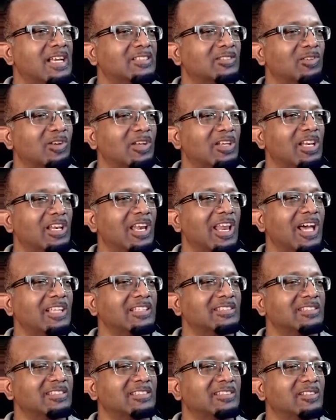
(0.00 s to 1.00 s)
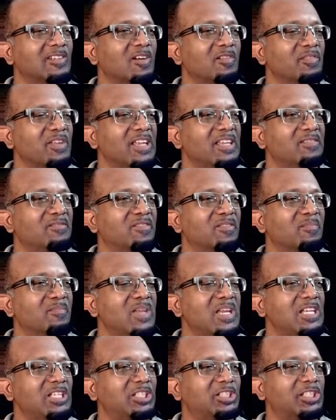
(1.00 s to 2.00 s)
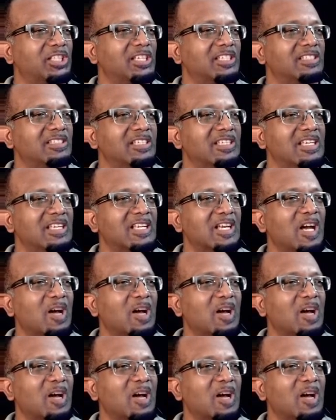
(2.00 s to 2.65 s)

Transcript: So lots of information